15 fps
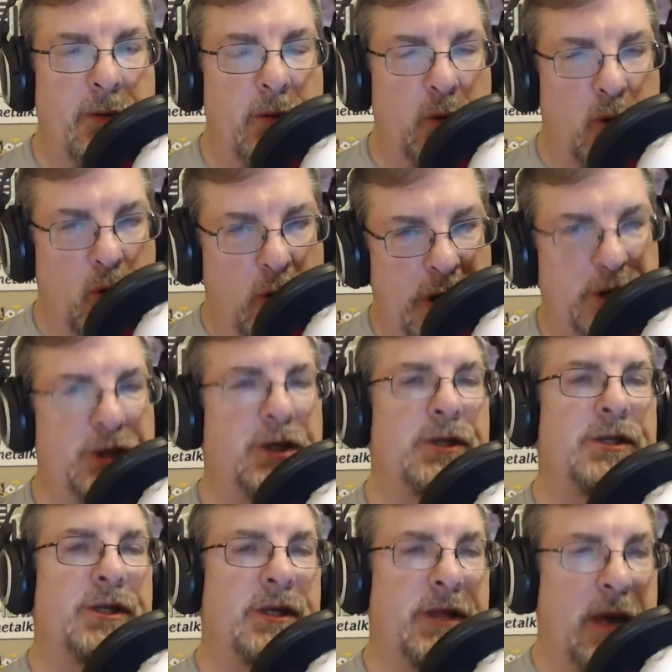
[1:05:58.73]

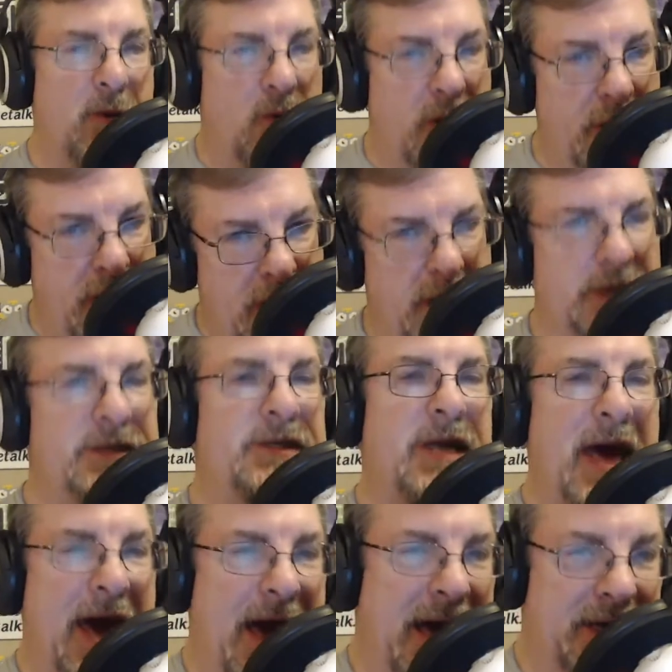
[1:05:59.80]
questions that they want us
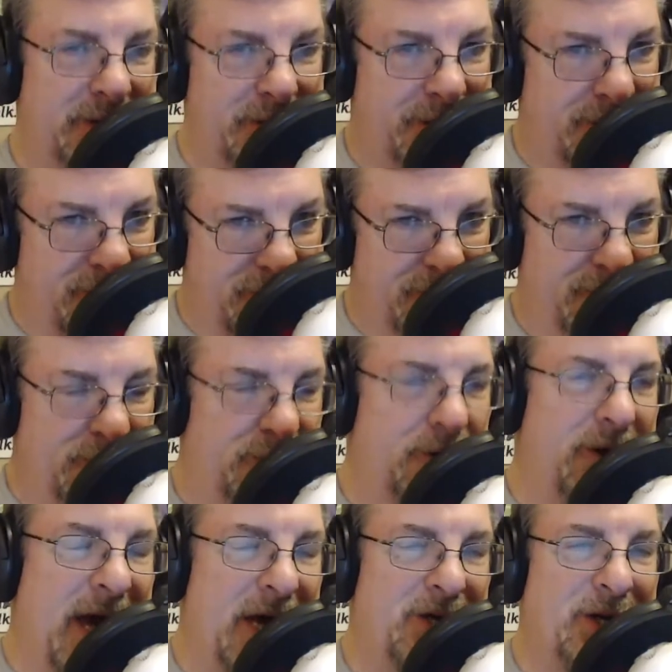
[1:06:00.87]
to ask
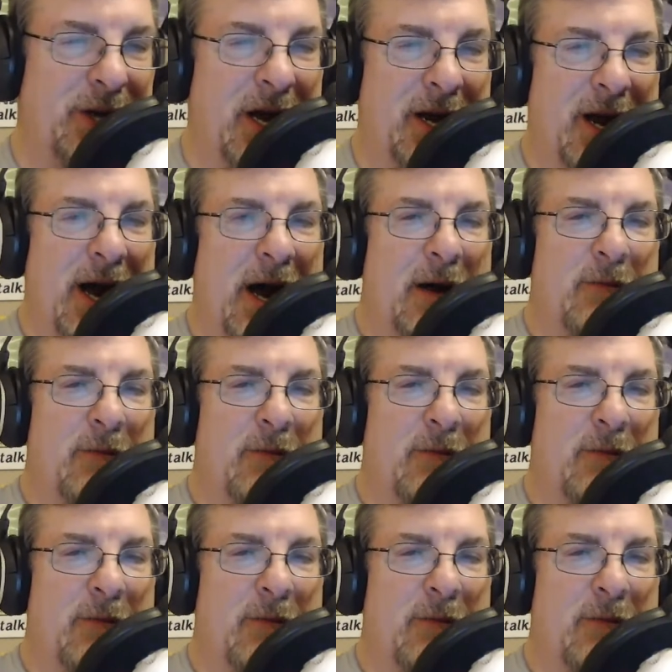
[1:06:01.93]
geocaching.com.